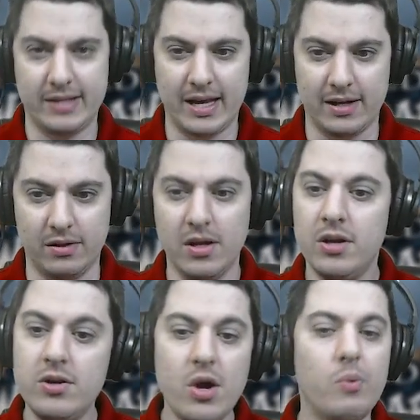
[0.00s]
hell.
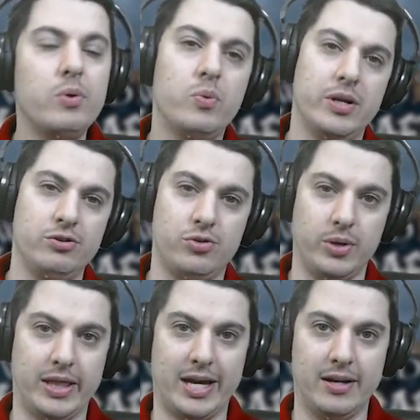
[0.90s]
No one would
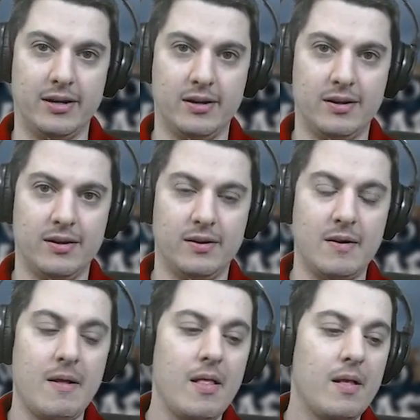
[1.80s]
enjoy that.
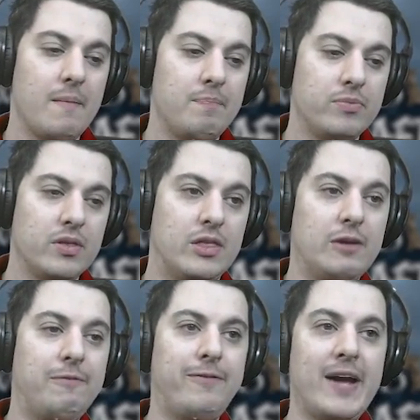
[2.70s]

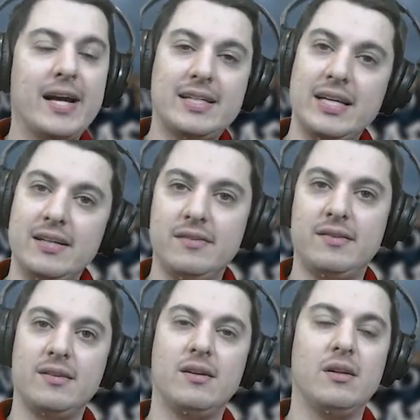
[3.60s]
The fact
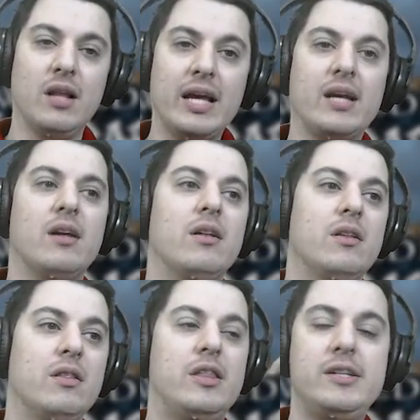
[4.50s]
is, like,
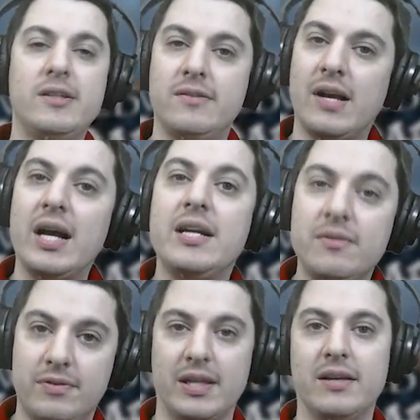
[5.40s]
the design
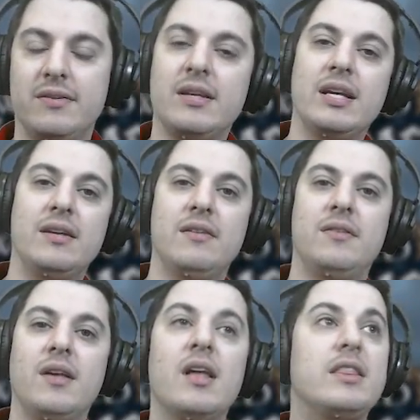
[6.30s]
of this
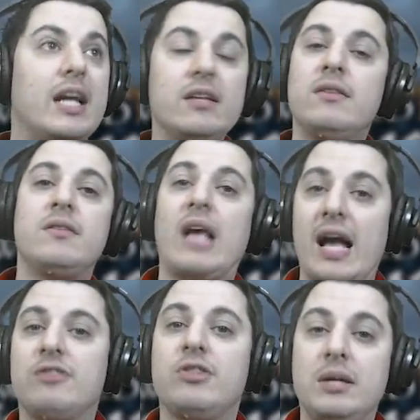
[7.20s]
is that it's
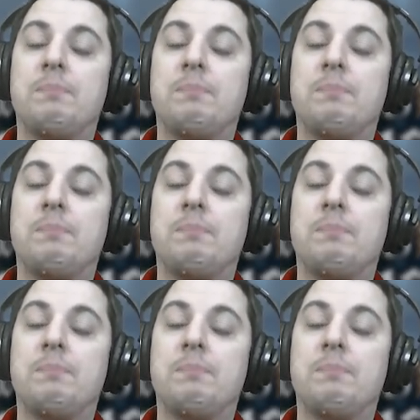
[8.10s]
actually